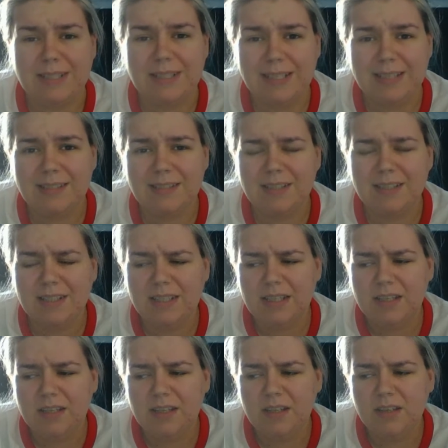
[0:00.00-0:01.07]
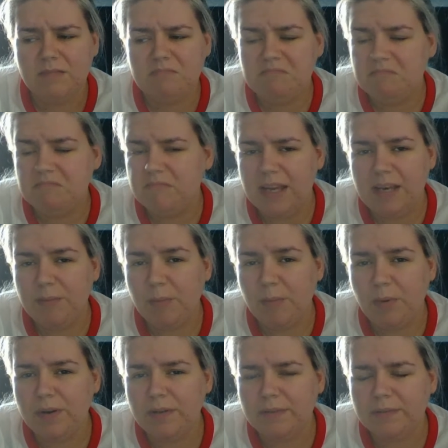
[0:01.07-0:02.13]
sense
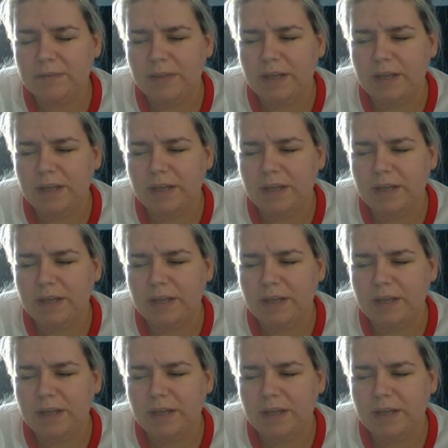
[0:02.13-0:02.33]
anymore.